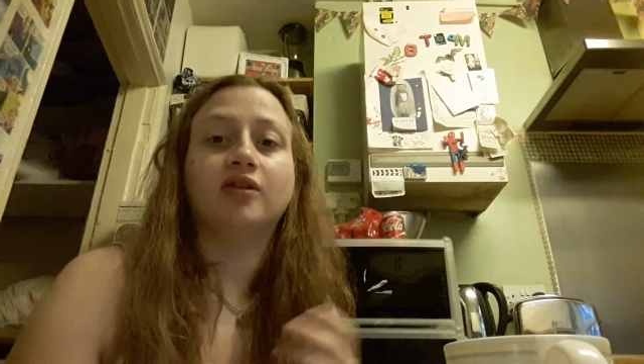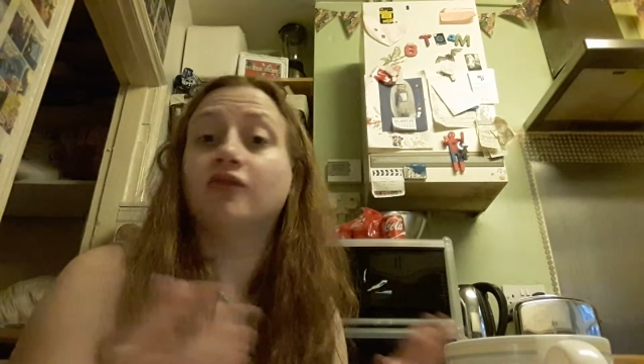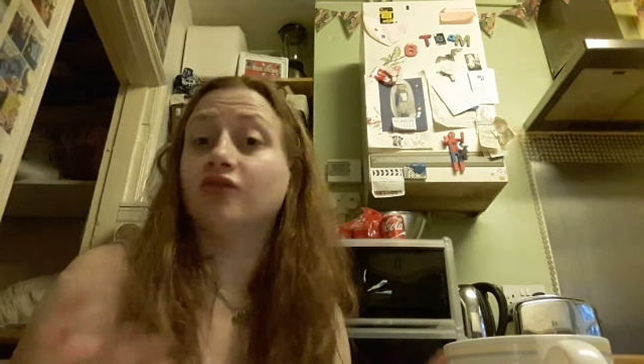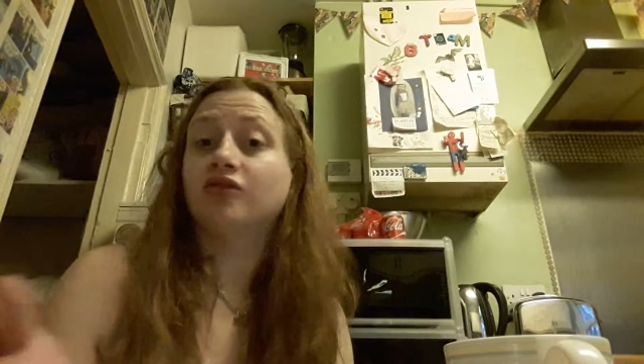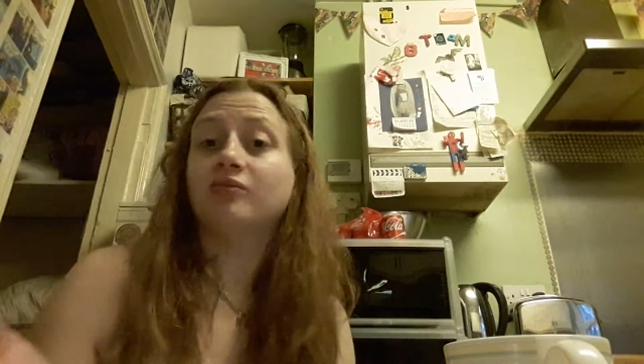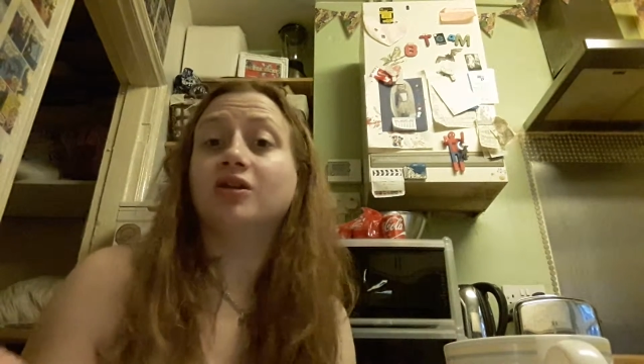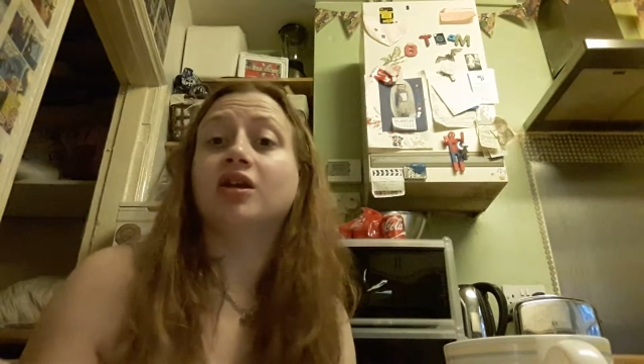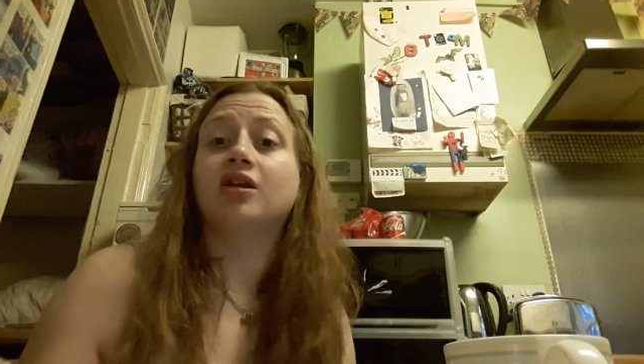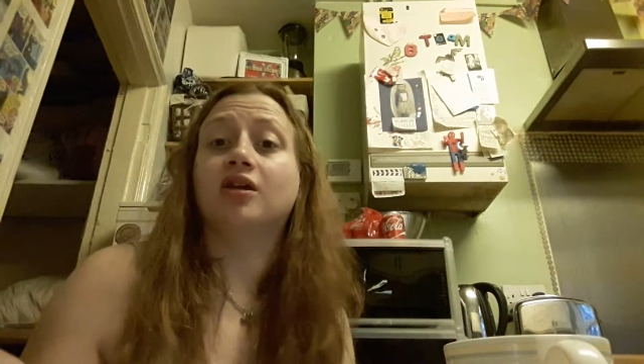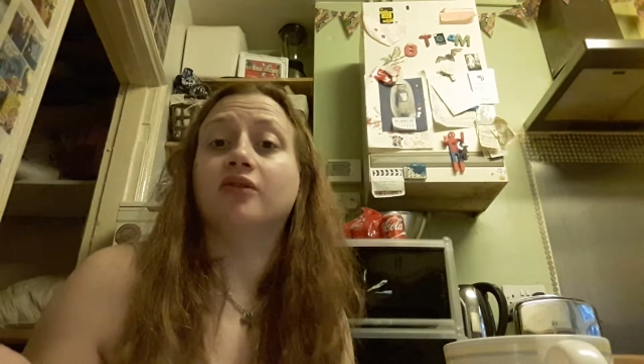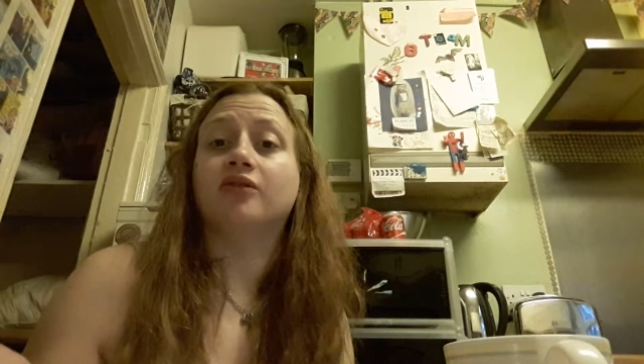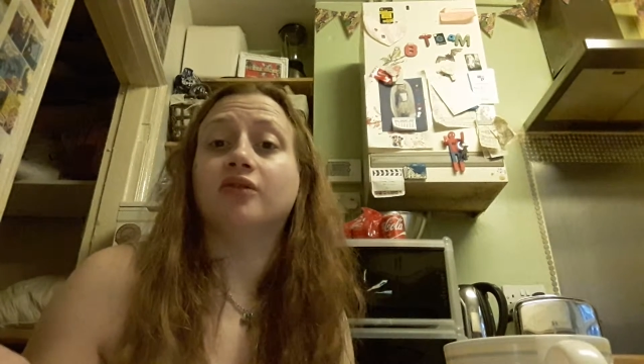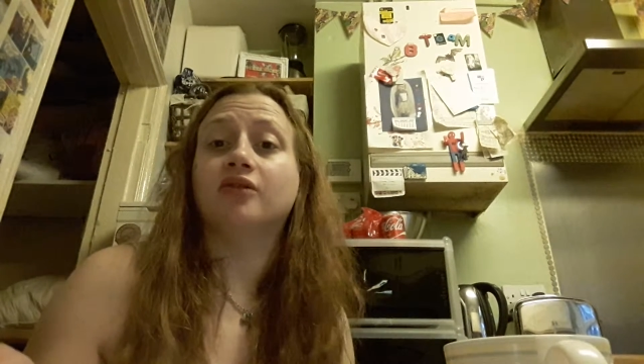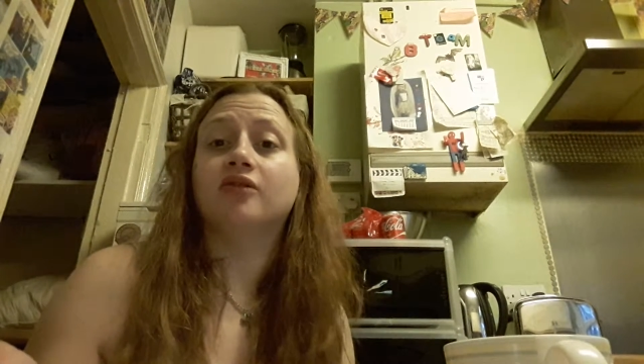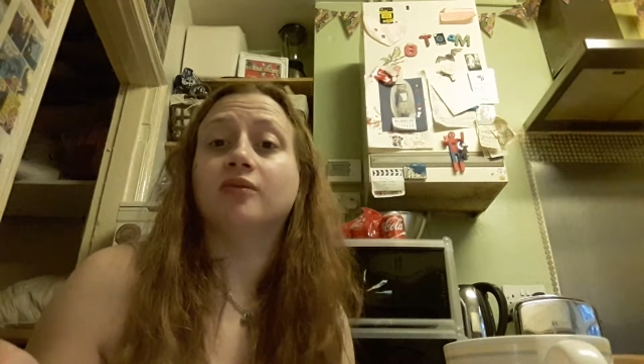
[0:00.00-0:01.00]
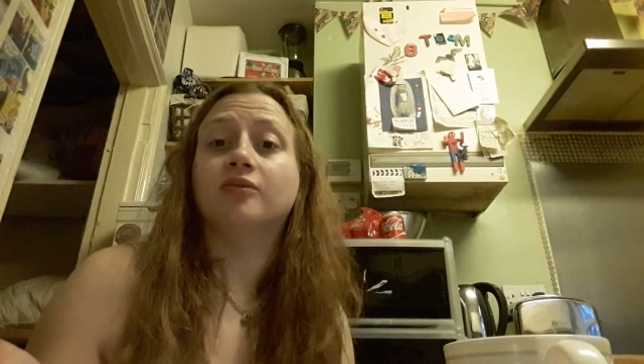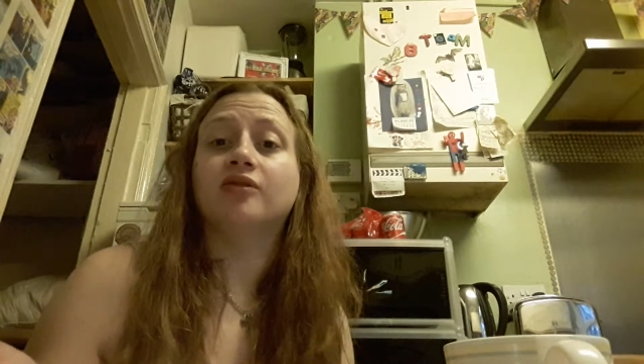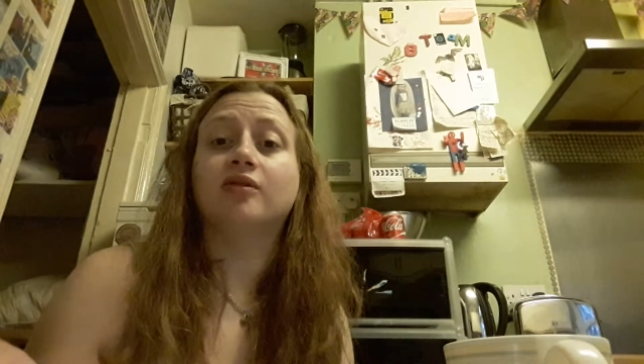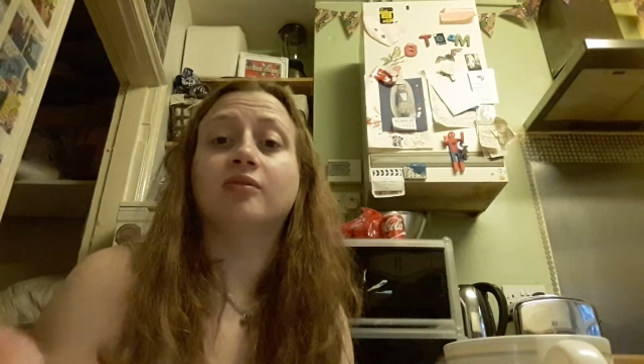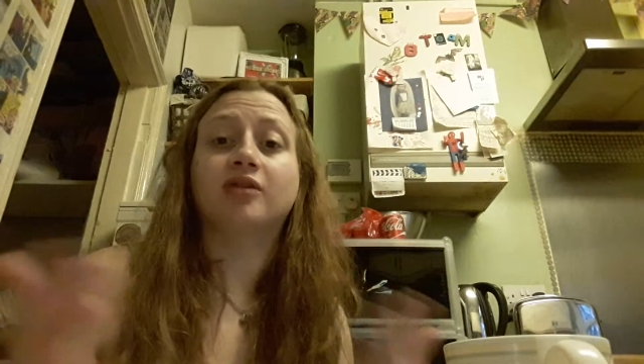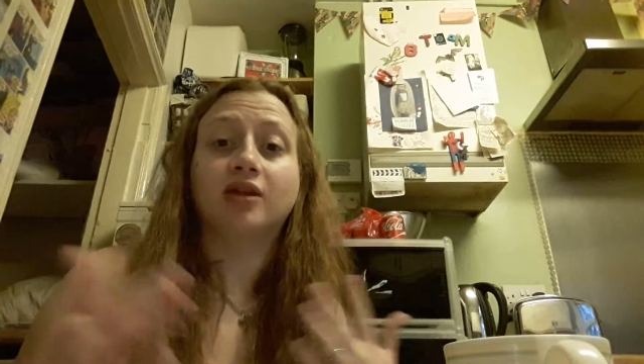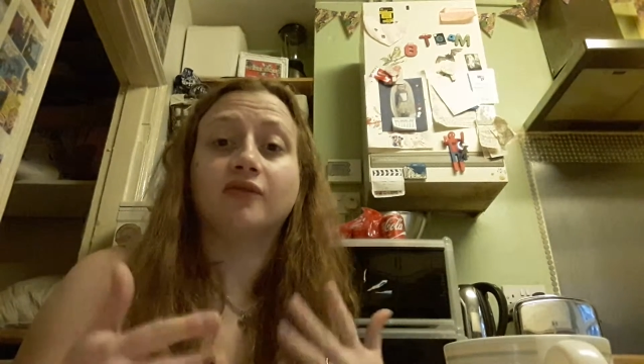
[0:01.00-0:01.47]
lost him again out of the system,
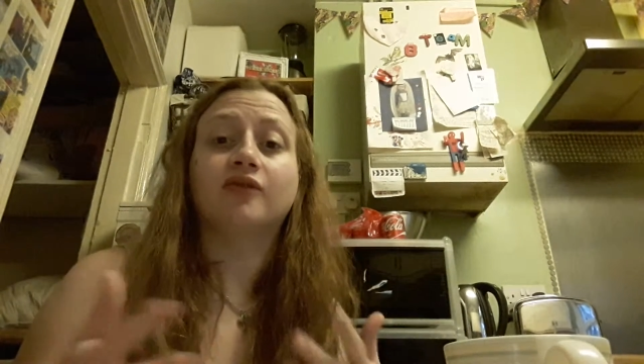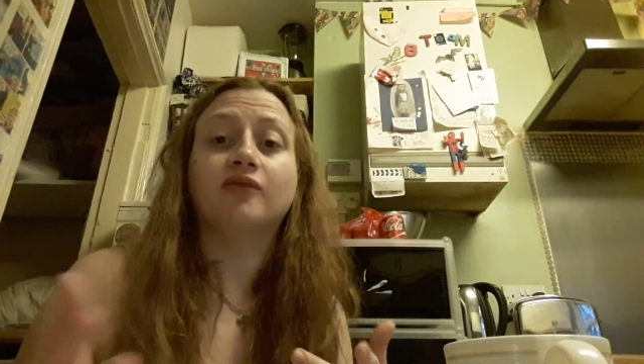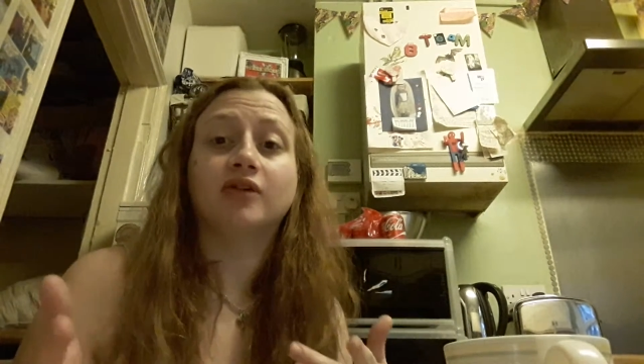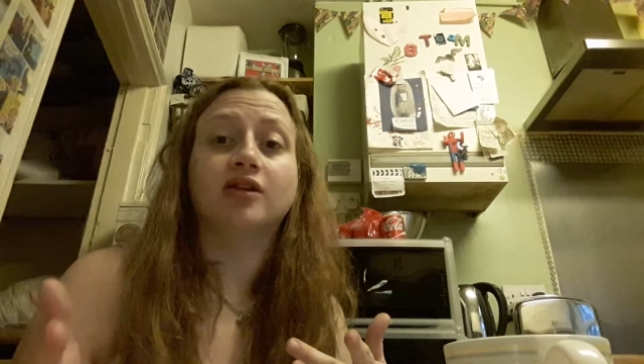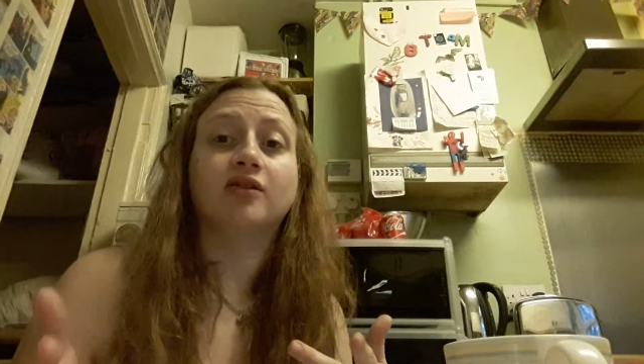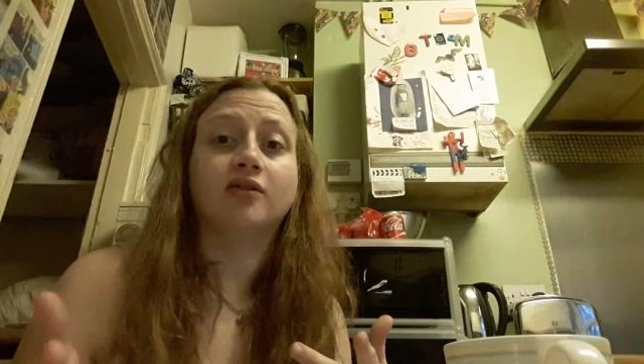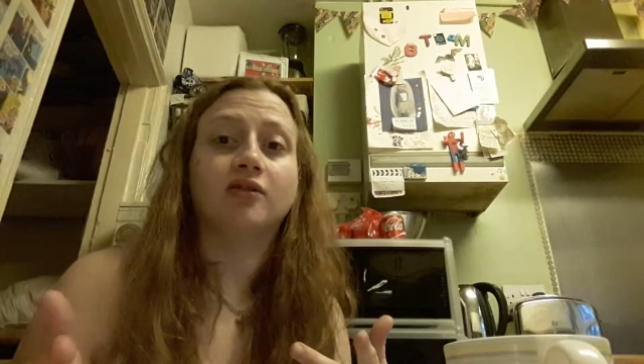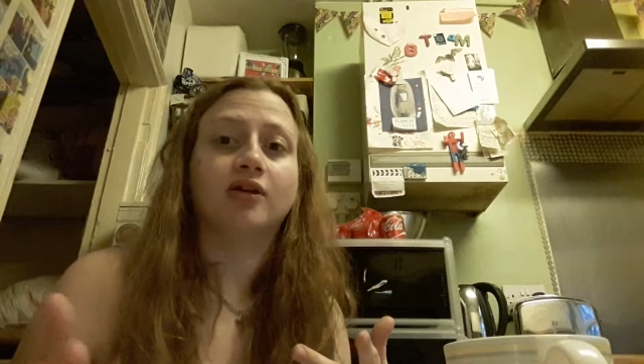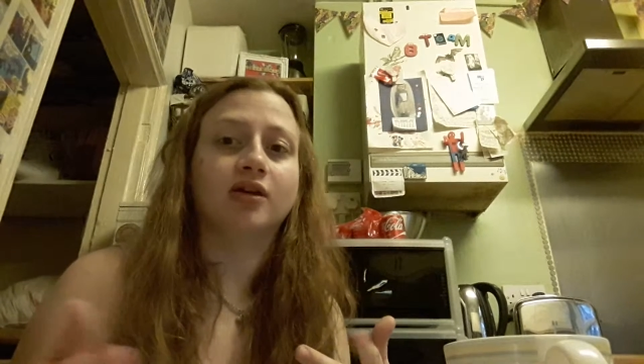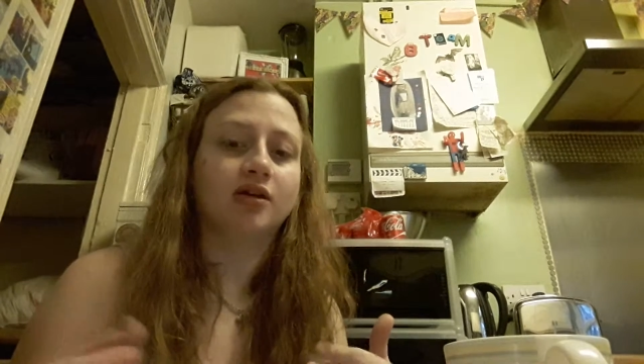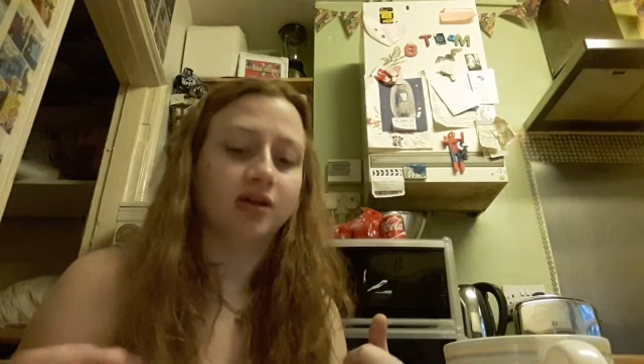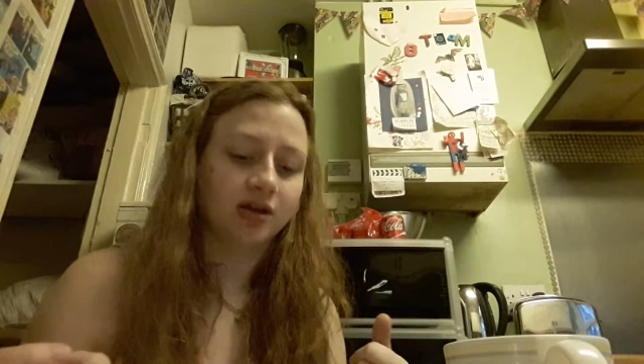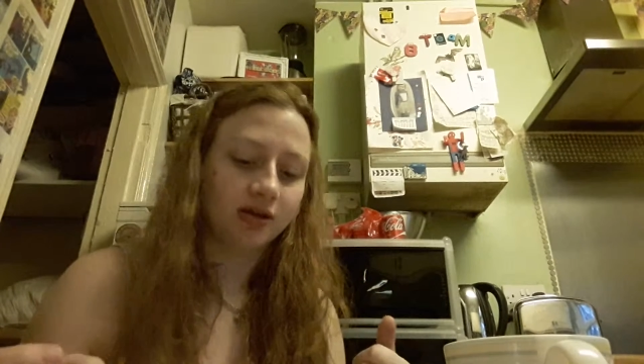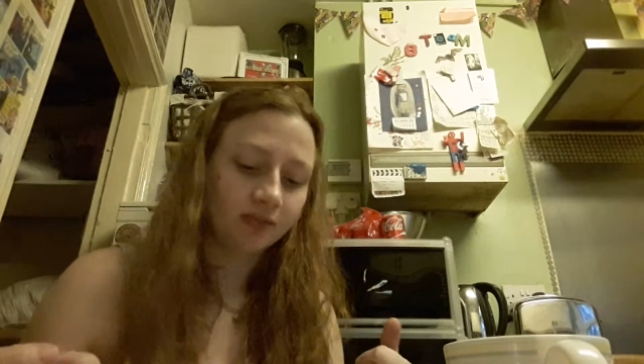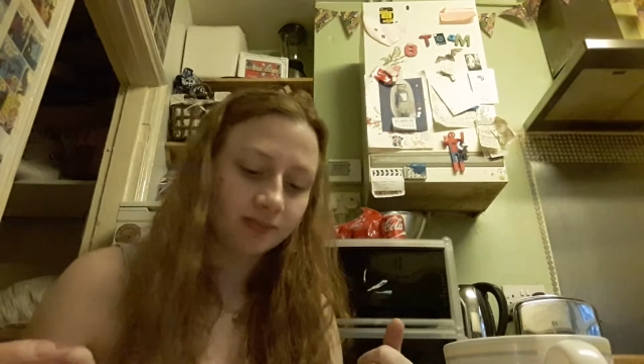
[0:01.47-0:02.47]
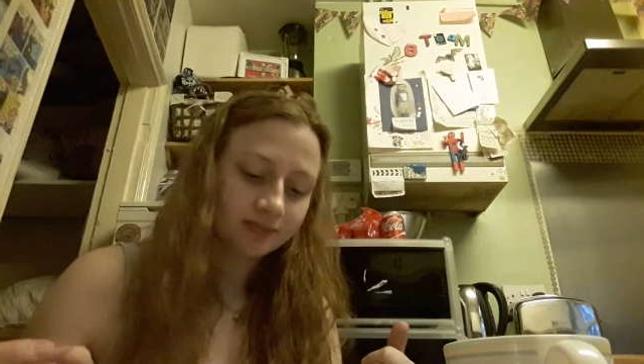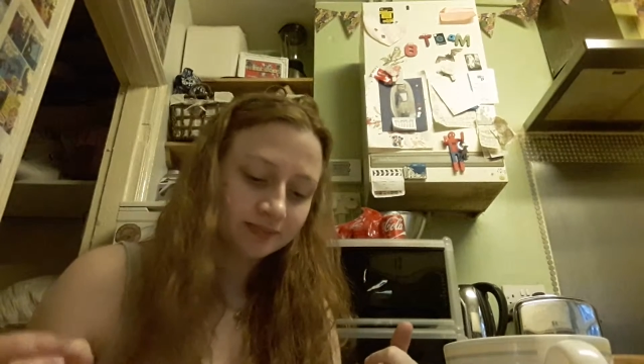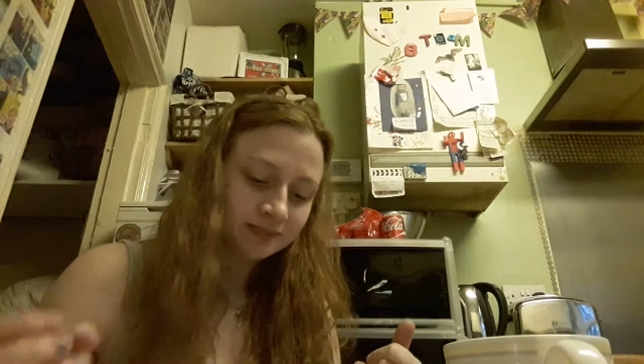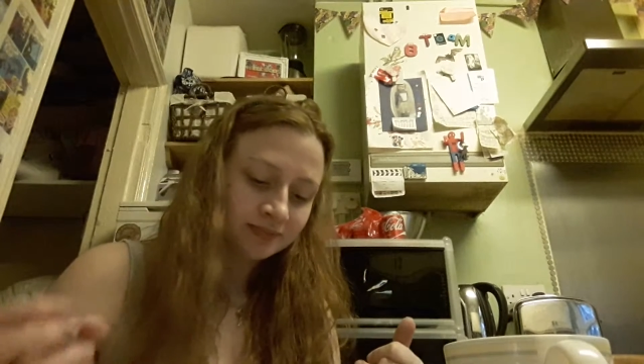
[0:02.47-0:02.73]
so I'm going to have to redo that again.